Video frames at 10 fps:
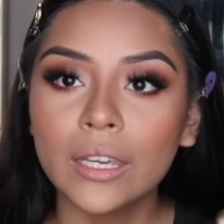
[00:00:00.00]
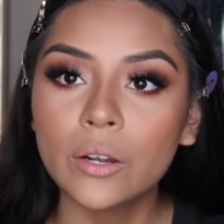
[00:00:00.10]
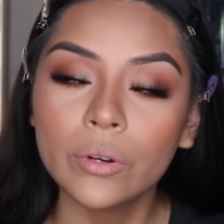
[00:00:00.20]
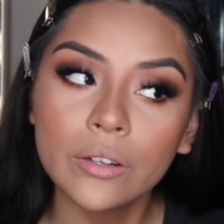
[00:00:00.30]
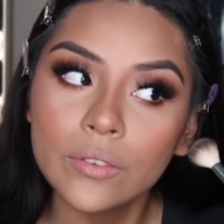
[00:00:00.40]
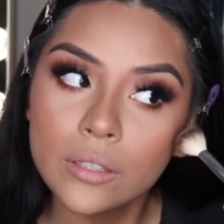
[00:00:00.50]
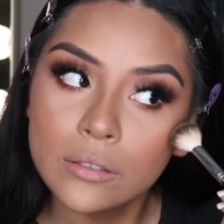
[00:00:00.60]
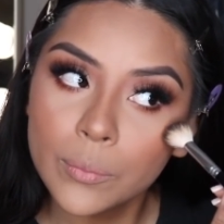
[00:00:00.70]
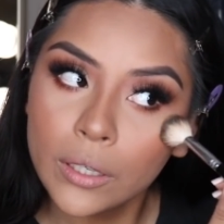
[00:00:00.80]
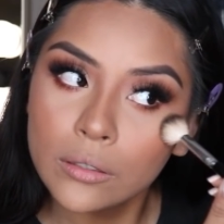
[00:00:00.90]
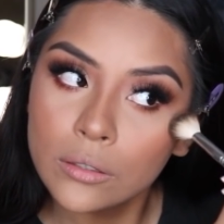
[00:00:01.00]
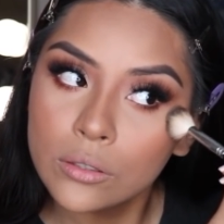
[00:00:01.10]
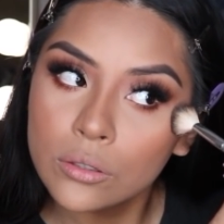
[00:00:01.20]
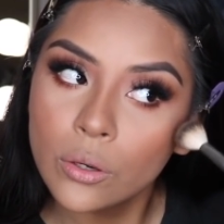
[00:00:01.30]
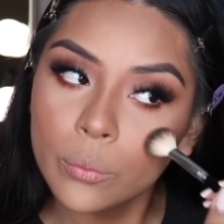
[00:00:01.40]
get rid of this because
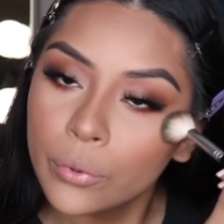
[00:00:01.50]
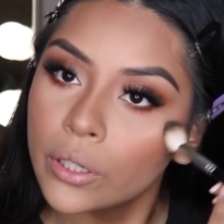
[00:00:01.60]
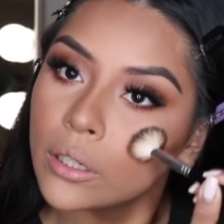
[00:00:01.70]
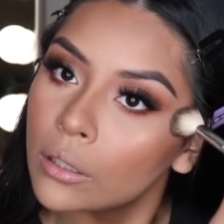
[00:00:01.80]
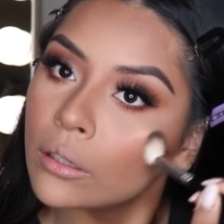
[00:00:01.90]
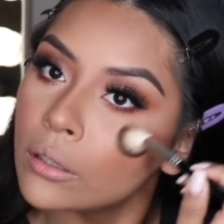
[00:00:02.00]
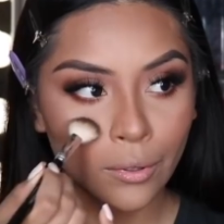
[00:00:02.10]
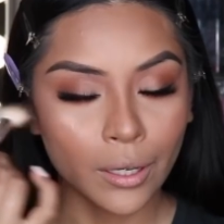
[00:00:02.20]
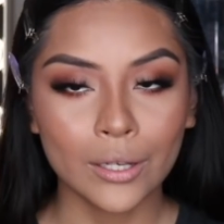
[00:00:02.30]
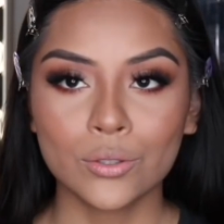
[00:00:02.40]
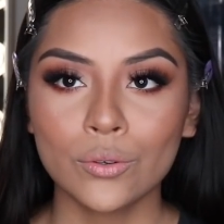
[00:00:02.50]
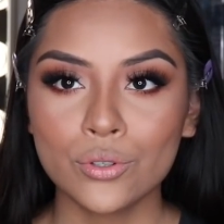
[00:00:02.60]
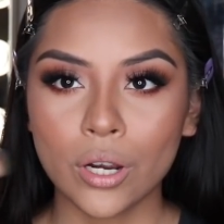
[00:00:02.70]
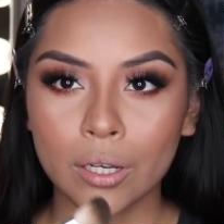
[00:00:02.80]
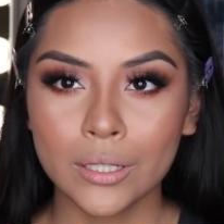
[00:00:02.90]
it's so pretty. I do
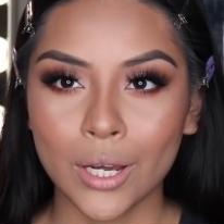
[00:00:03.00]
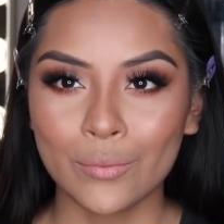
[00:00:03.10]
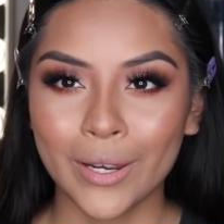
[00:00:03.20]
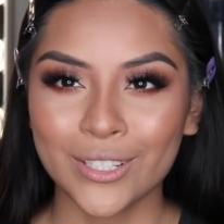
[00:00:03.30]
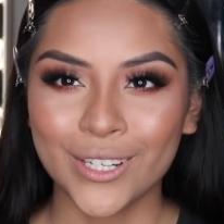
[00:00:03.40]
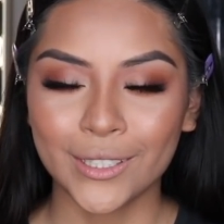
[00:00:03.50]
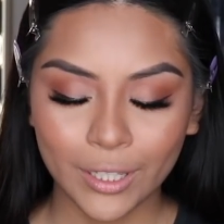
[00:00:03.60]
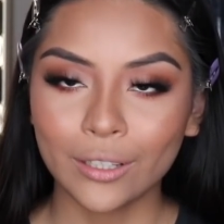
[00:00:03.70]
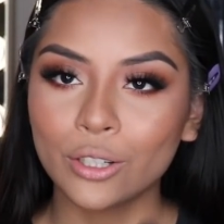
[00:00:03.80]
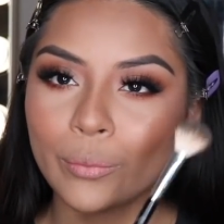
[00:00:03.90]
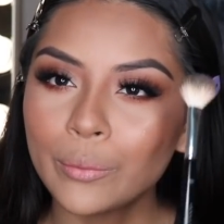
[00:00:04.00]
drag it down my cheeks a little